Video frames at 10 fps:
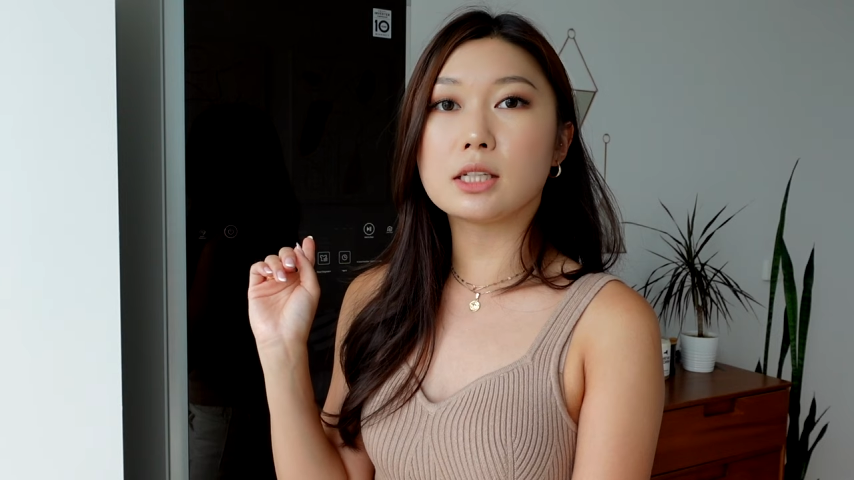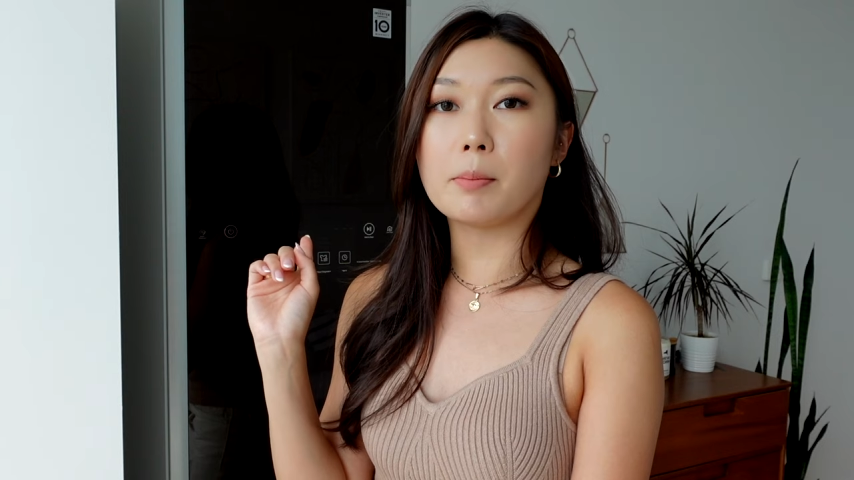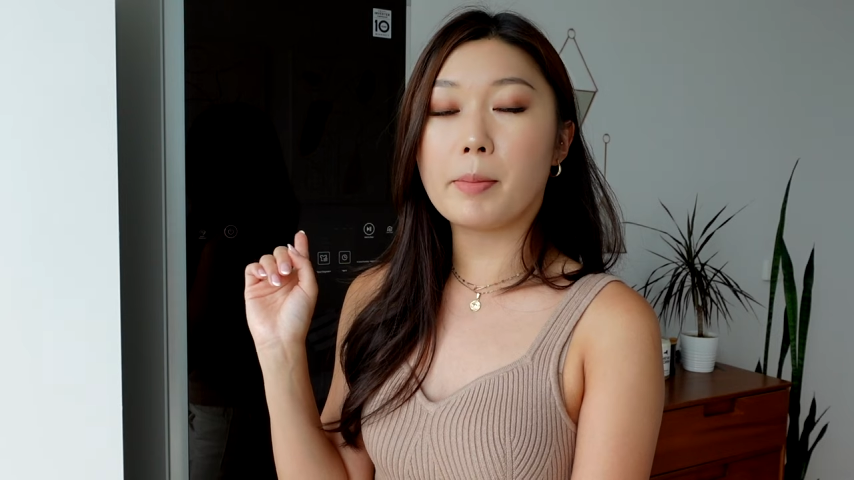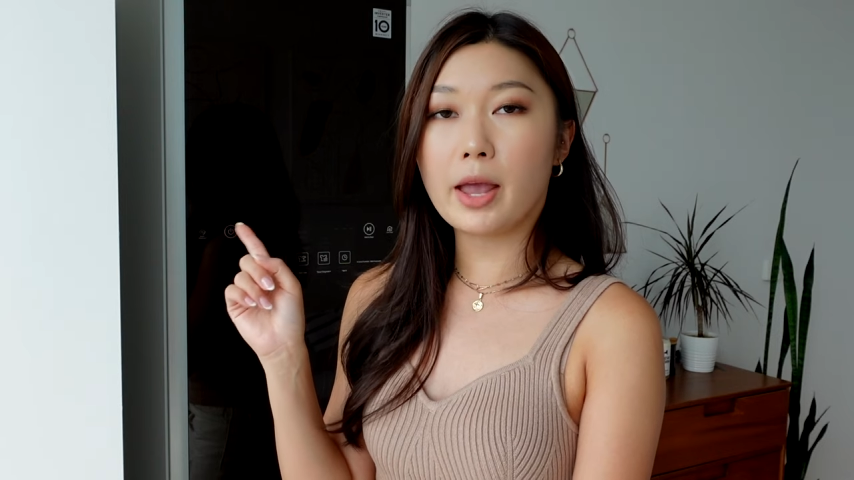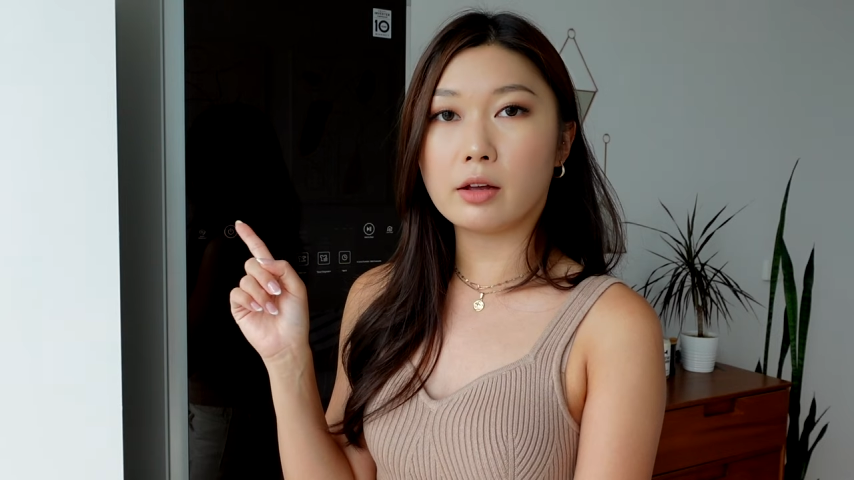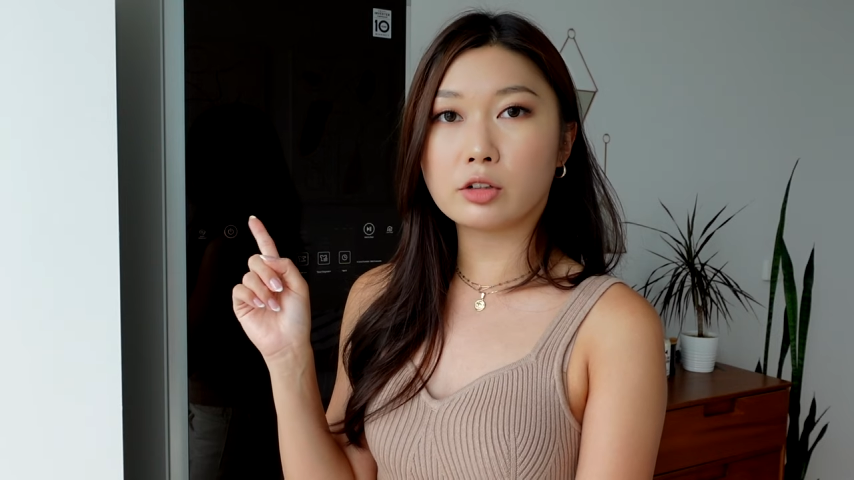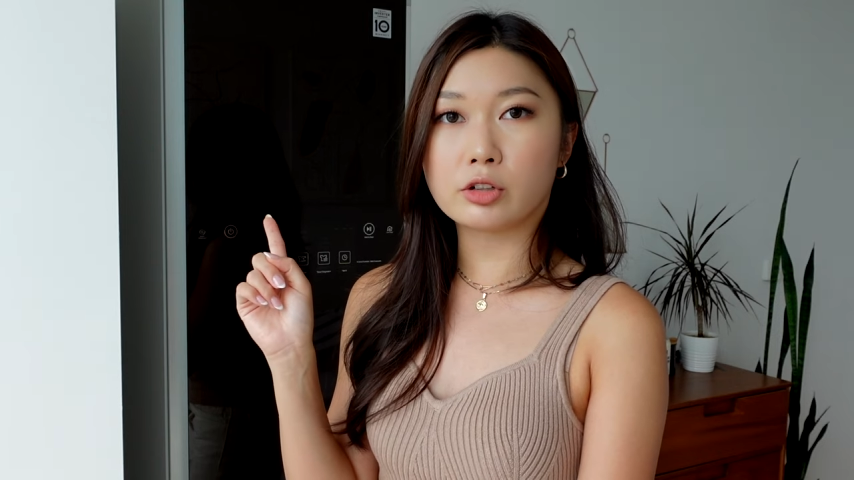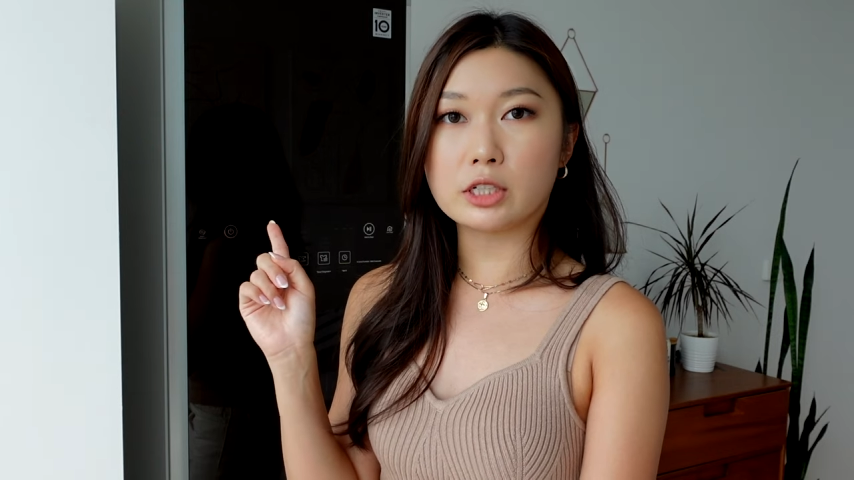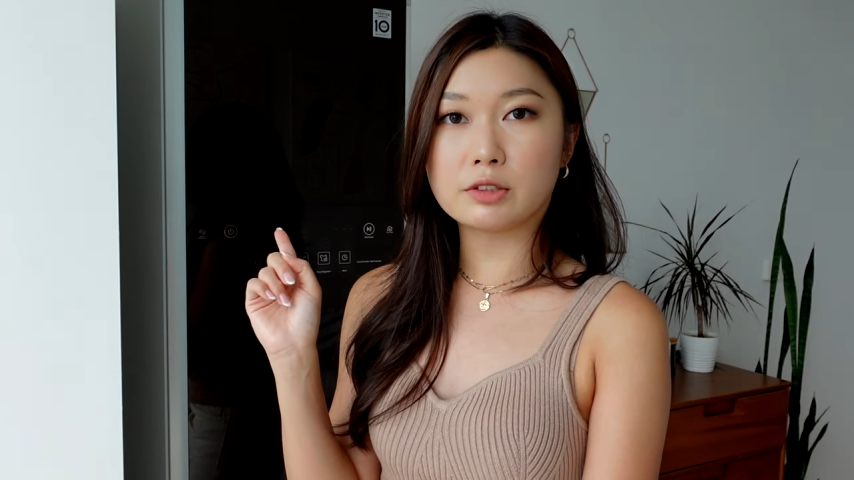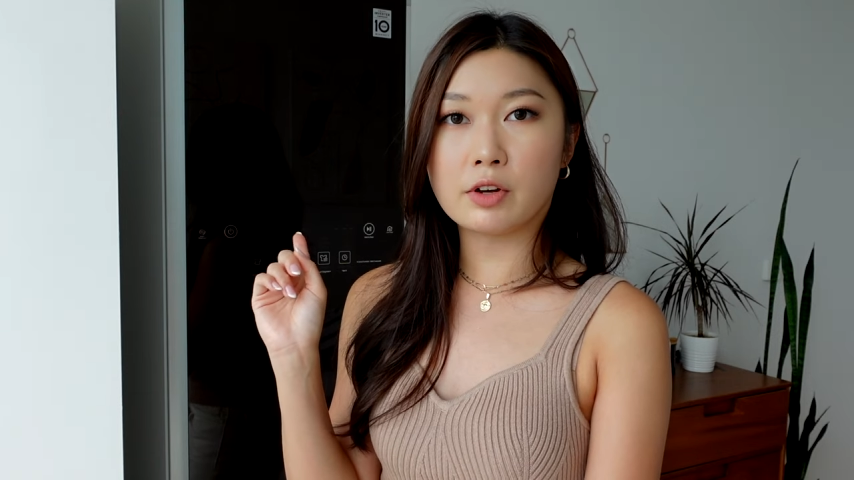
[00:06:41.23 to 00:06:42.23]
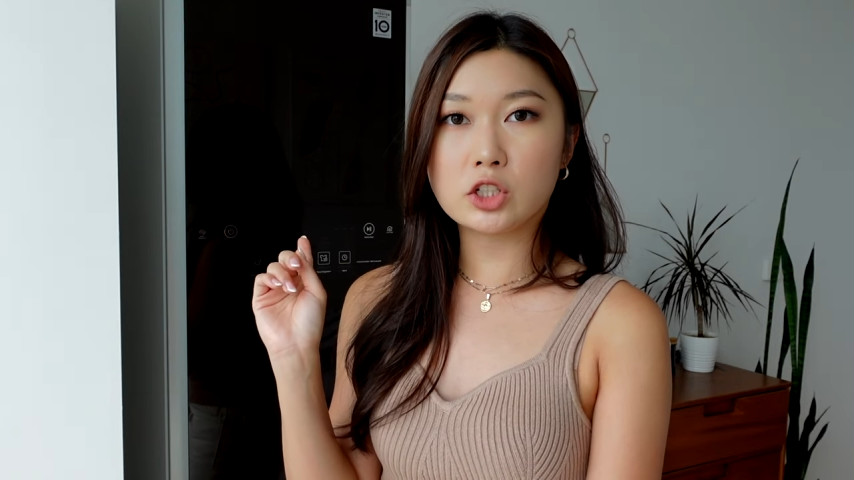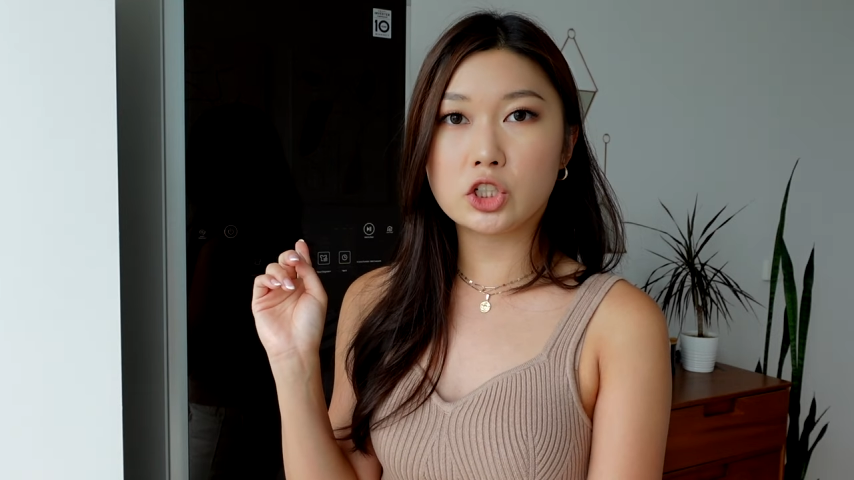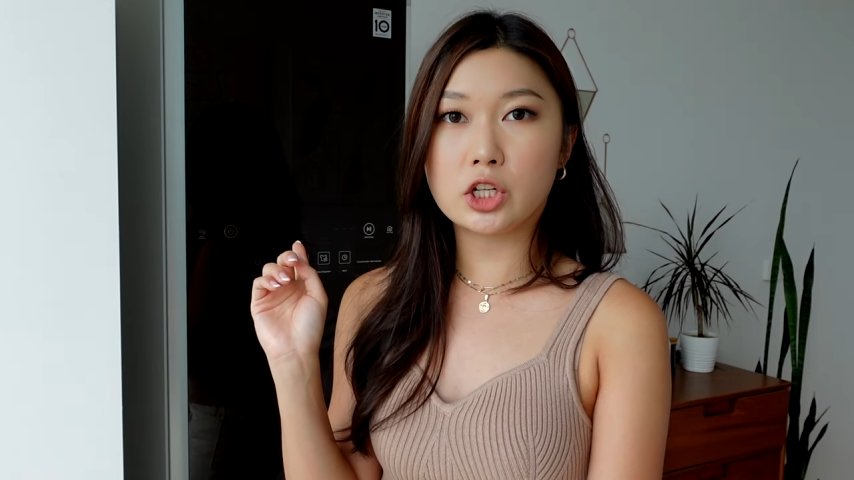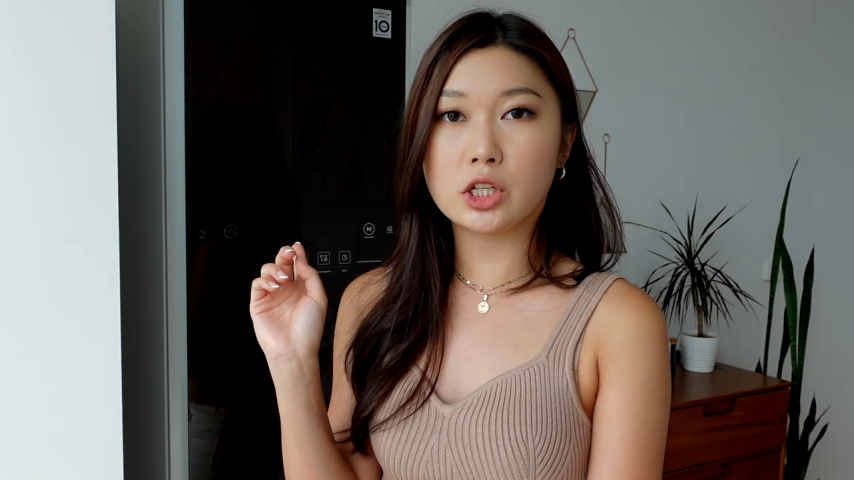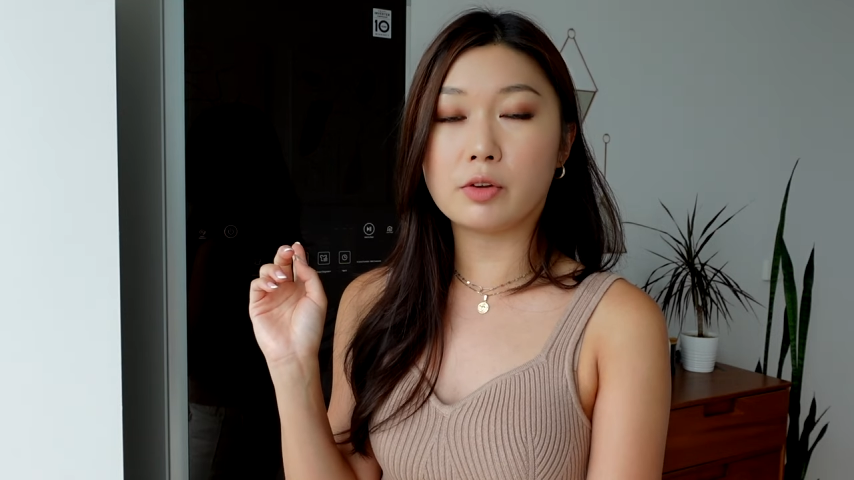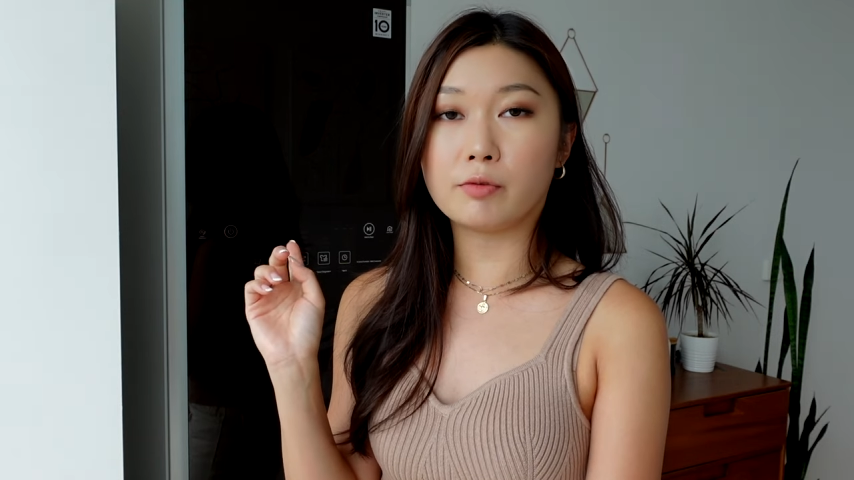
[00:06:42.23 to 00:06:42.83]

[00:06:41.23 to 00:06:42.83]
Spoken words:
the pant crease function